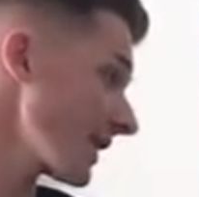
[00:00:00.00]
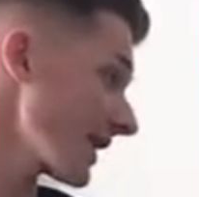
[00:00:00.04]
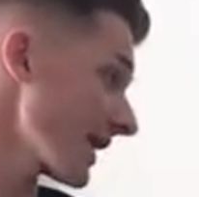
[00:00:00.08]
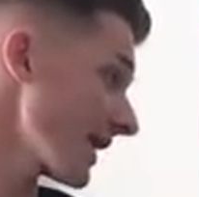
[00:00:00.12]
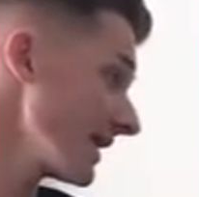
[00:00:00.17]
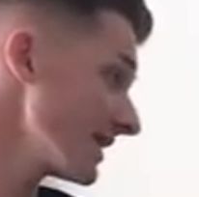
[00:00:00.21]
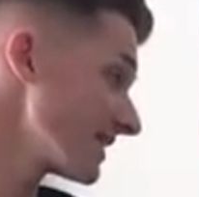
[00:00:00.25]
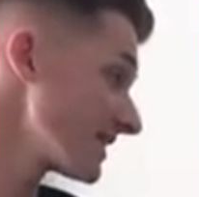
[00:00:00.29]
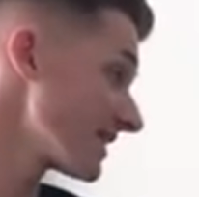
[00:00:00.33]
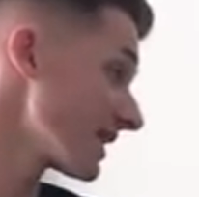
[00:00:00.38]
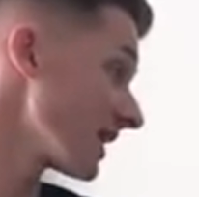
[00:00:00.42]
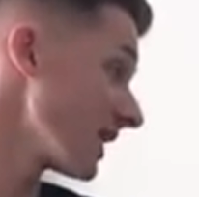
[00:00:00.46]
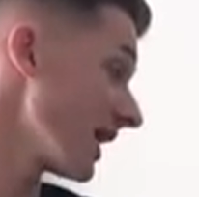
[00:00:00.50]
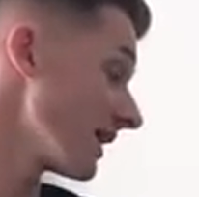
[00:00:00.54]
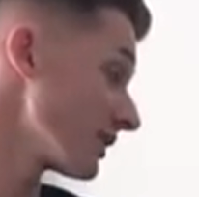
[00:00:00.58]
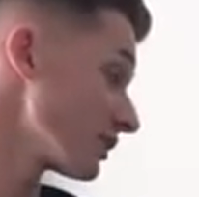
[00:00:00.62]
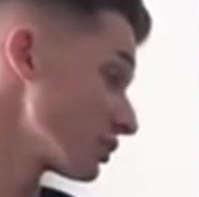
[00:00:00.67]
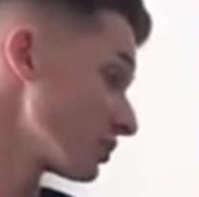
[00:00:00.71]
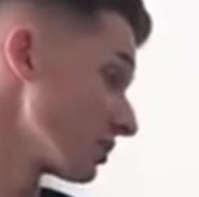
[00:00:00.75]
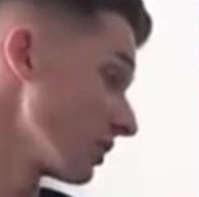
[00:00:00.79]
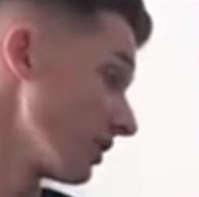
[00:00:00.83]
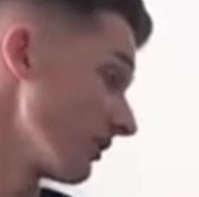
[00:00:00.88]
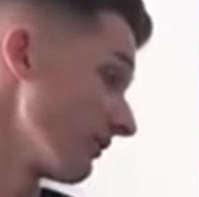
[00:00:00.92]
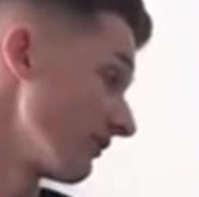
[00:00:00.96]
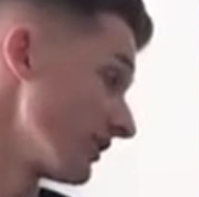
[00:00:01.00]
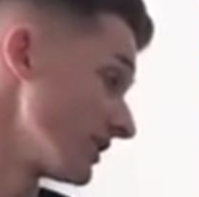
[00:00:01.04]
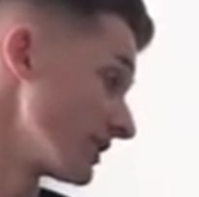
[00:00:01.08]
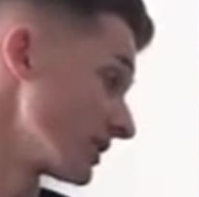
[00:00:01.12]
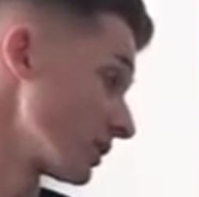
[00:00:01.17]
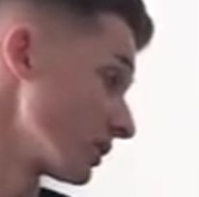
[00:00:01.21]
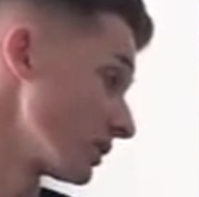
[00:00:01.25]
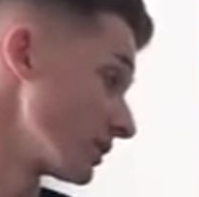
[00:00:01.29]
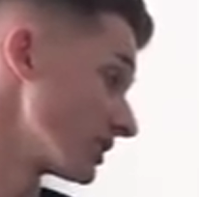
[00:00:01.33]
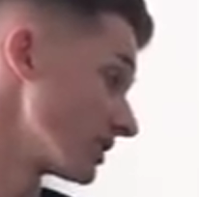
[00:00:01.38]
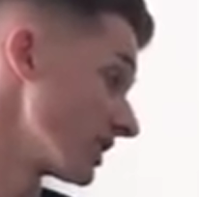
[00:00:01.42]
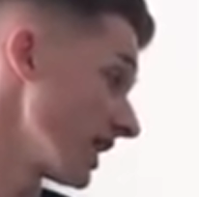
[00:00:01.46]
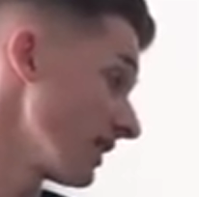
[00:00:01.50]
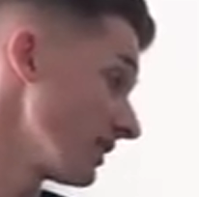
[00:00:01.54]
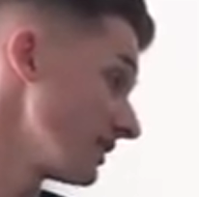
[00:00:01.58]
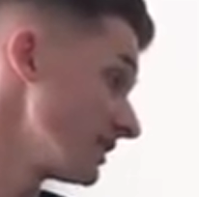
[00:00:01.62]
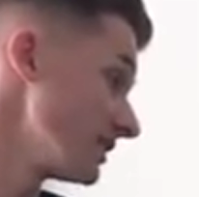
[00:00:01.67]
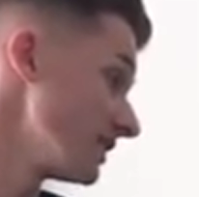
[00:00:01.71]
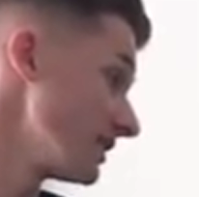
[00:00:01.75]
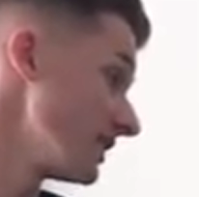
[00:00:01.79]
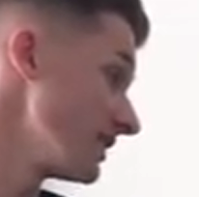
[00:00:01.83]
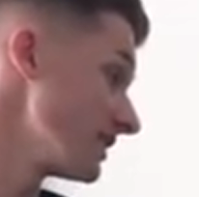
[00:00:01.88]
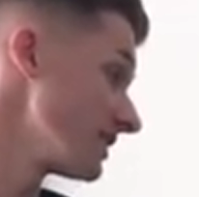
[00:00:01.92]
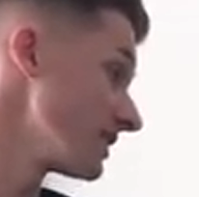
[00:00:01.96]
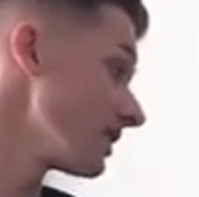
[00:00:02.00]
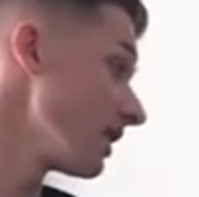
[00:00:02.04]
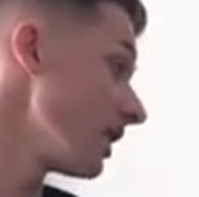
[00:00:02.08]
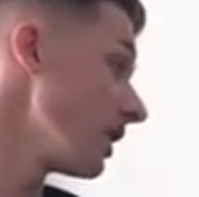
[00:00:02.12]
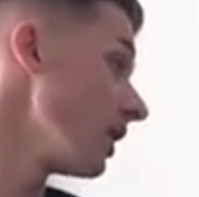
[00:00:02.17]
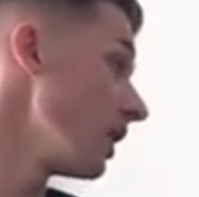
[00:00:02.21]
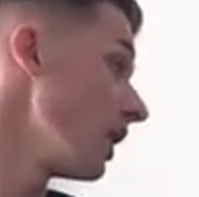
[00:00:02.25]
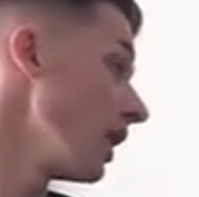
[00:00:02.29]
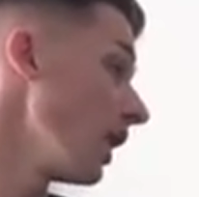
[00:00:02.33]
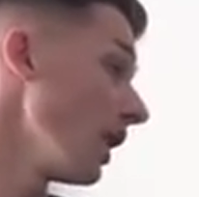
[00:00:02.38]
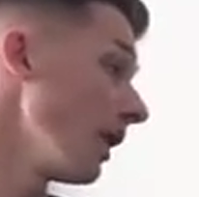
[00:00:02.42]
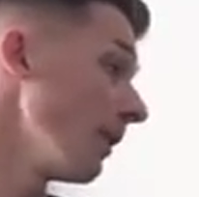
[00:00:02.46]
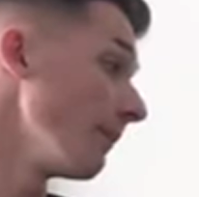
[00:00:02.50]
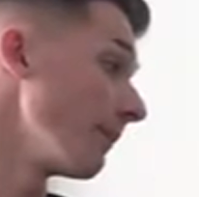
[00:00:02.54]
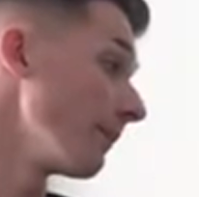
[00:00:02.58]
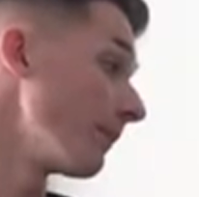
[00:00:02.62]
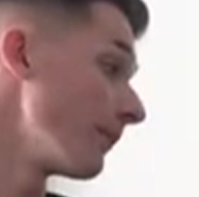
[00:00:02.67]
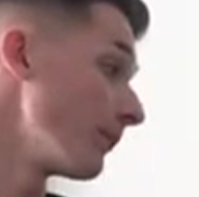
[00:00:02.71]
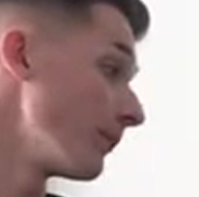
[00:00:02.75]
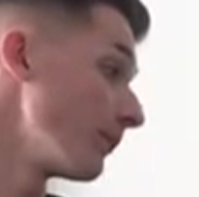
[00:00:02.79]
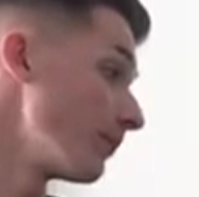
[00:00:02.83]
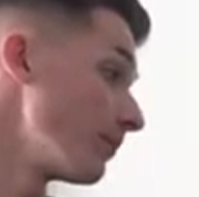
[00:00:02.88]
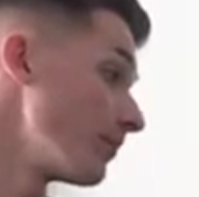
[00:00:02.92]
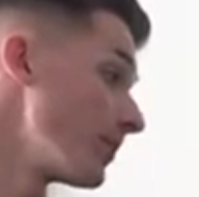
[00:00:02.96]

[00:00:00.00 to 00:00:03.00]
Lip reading: intellectual and physical challenges, and